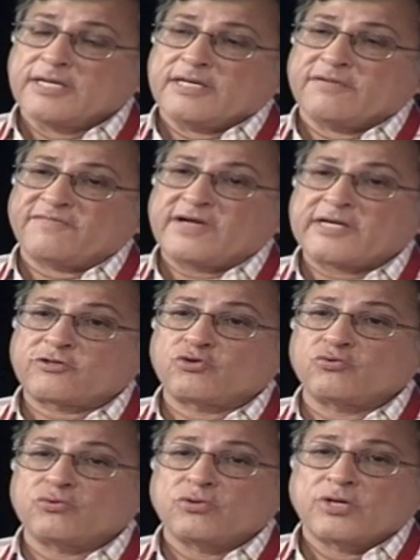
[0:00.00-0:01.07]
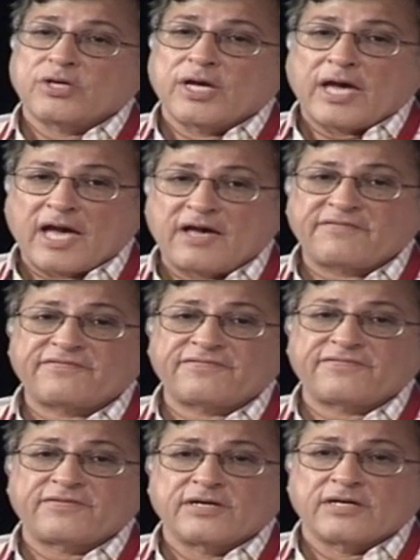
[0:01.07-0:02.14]
in fact, to have
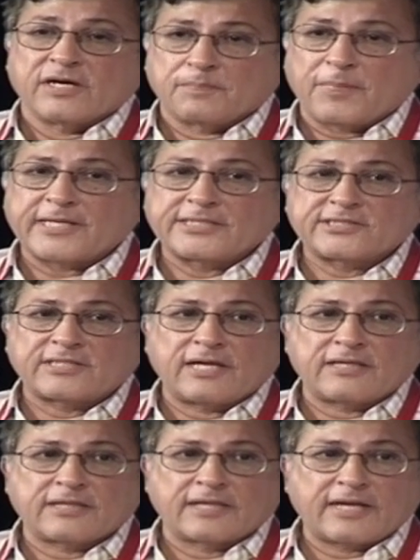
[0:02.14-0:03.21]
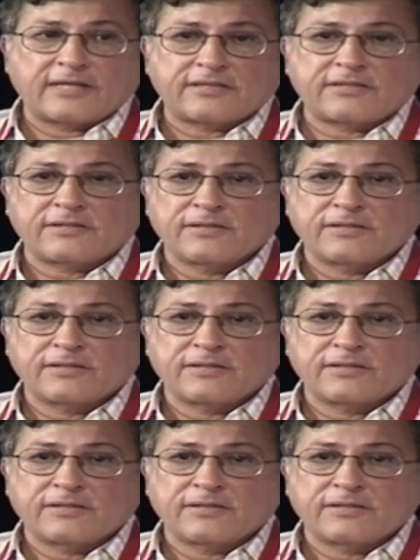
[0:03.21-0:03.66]
a Pakistan that